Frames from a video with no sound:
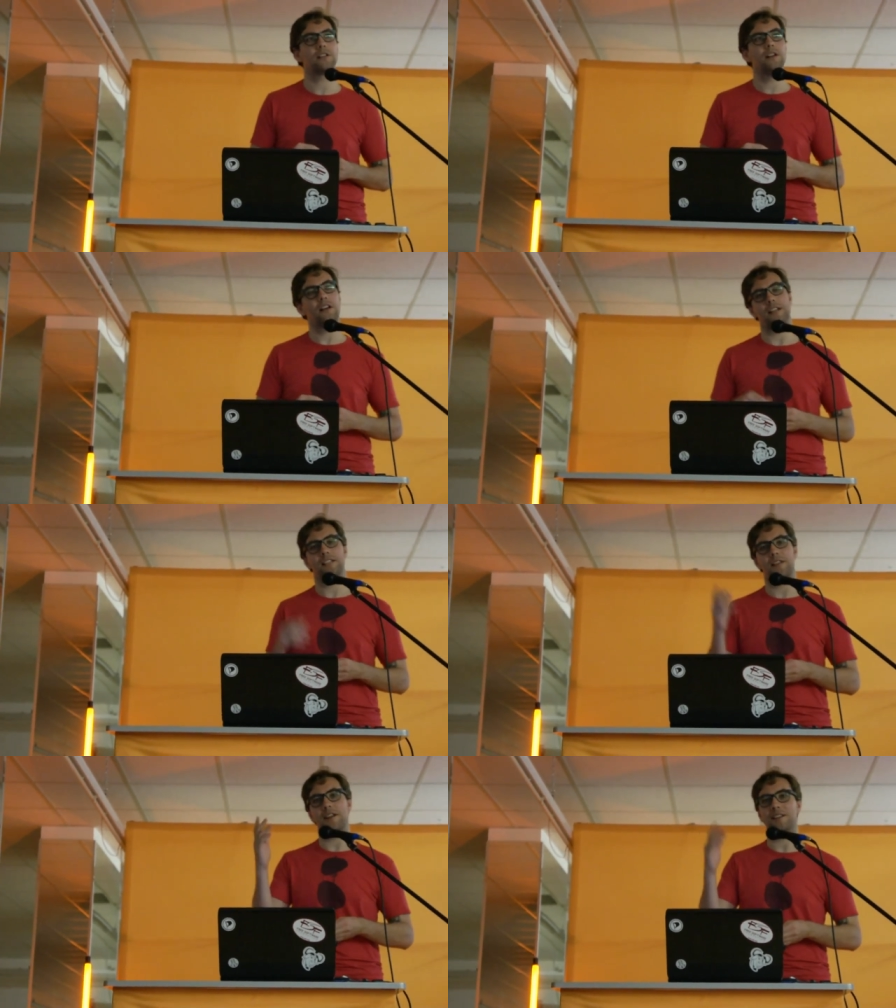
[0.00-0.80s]
I
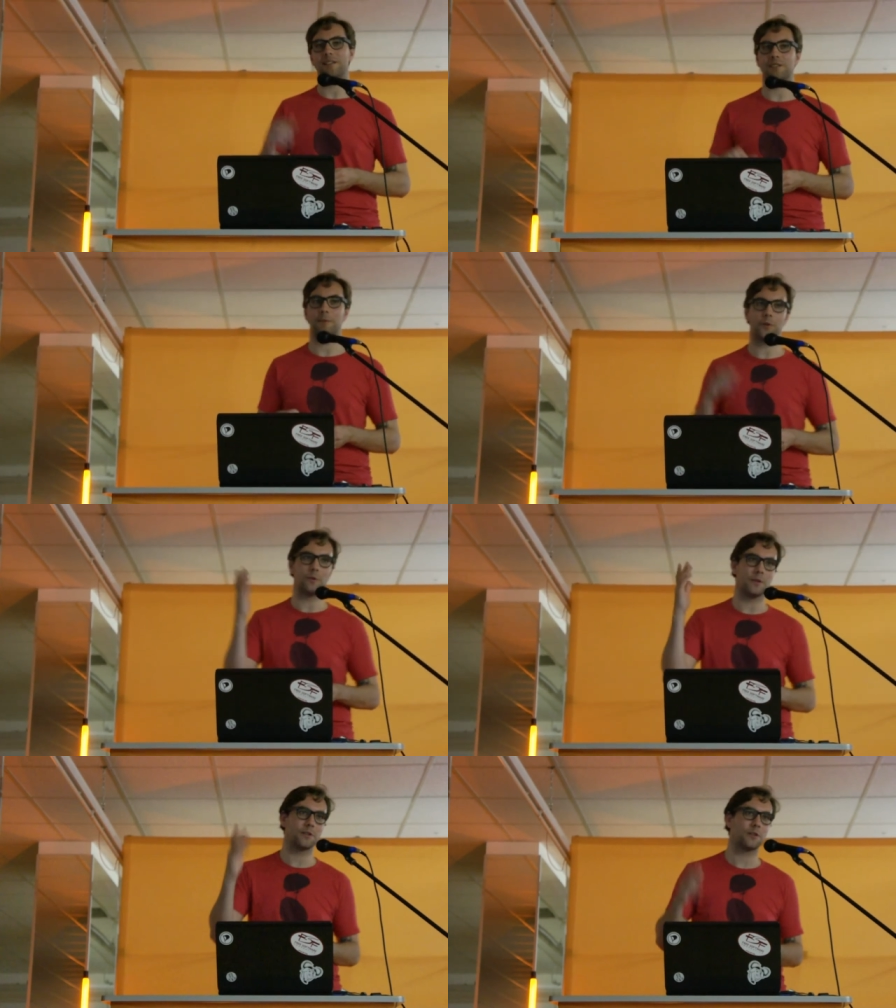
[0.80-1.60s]
say that as someone
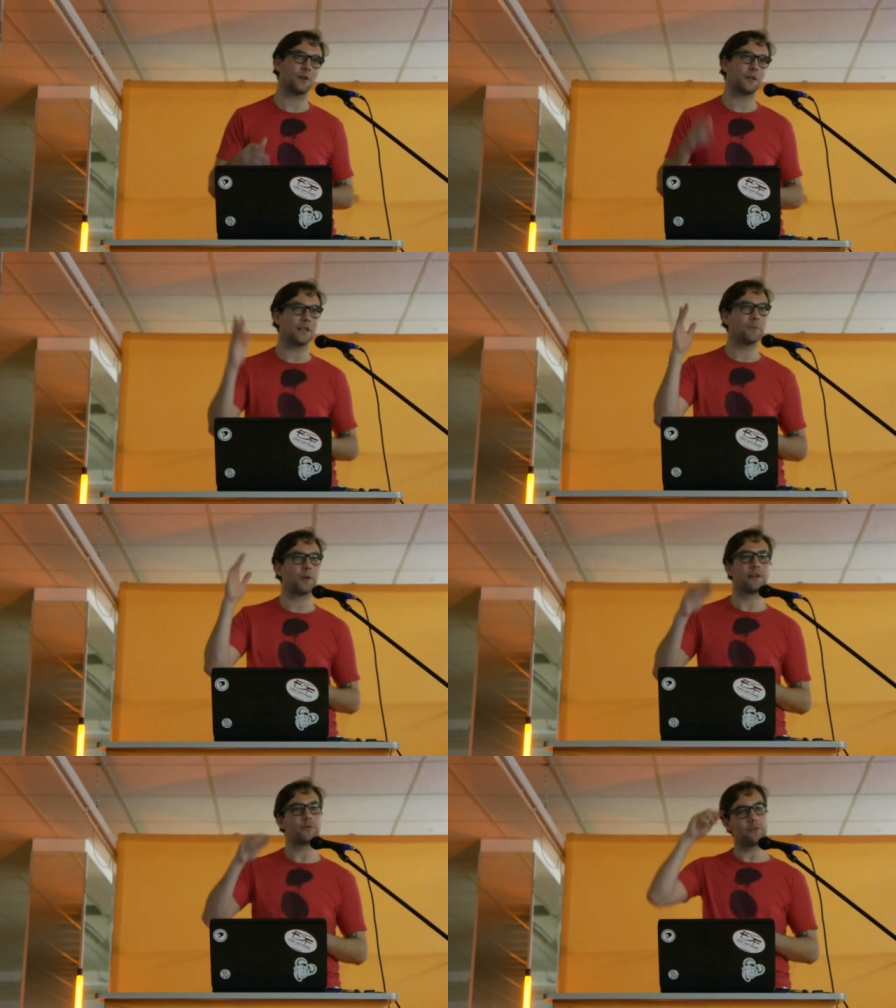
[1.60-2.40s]
who is currently
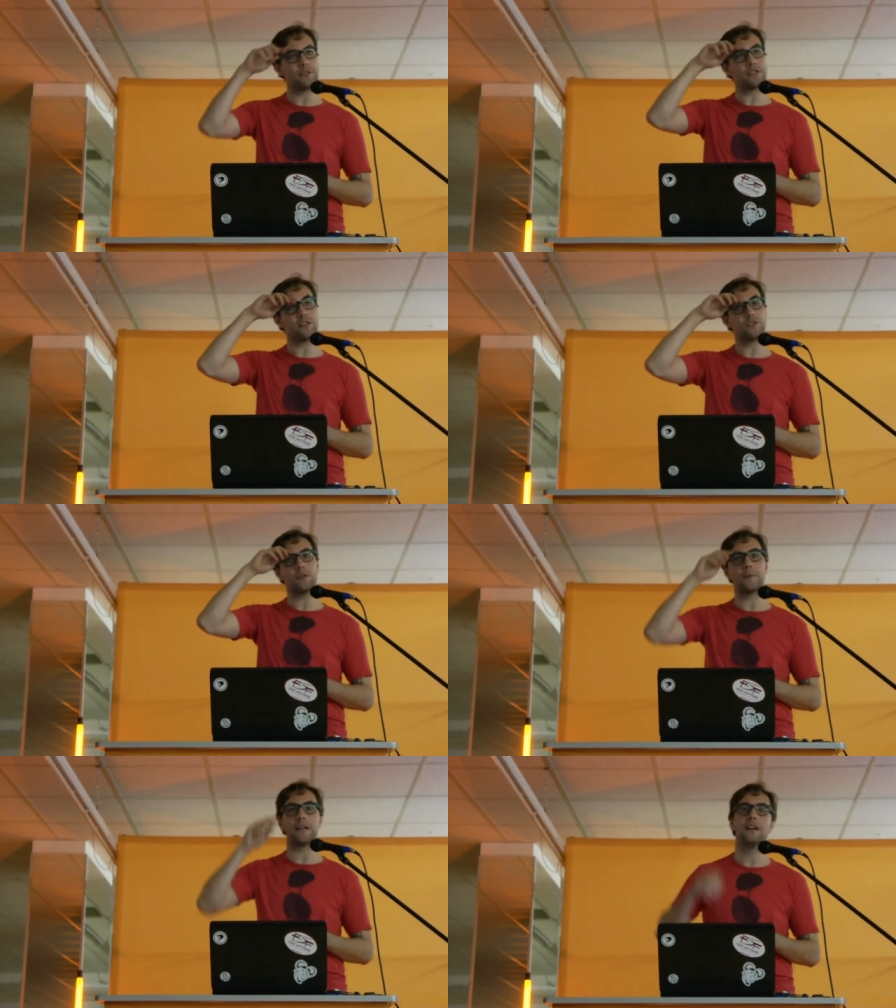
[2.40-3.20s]
applying for a visa in
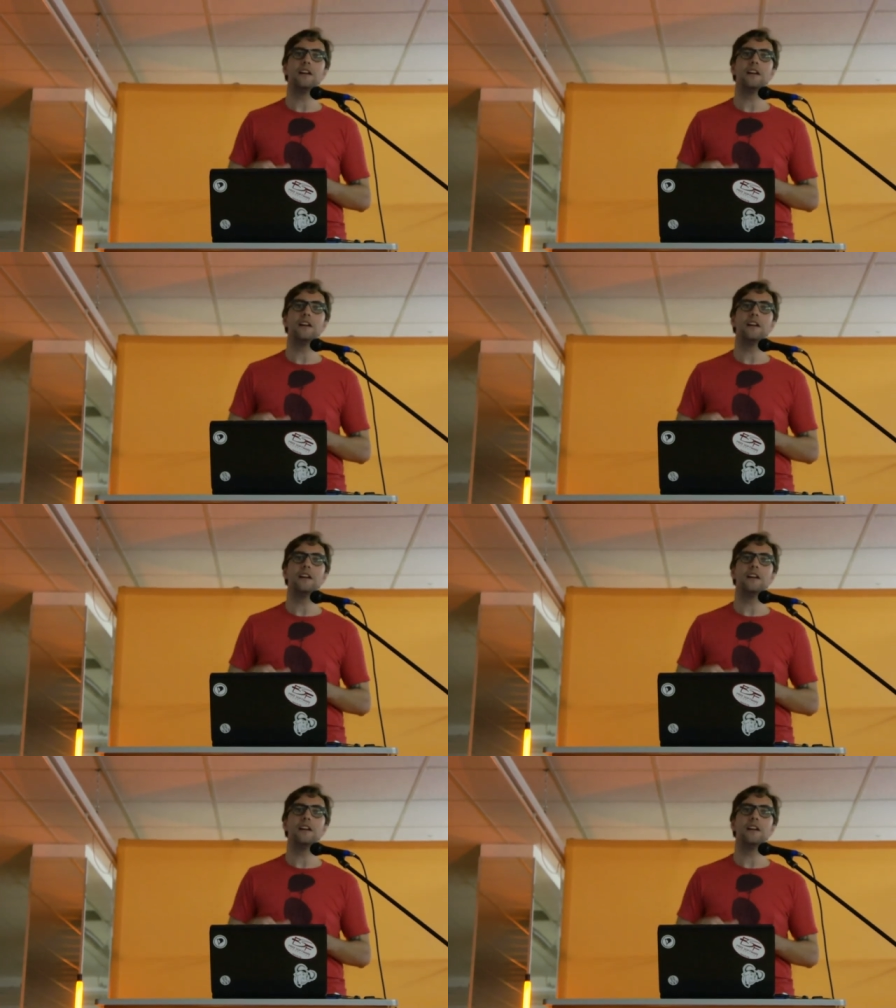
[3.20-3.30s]
Germany.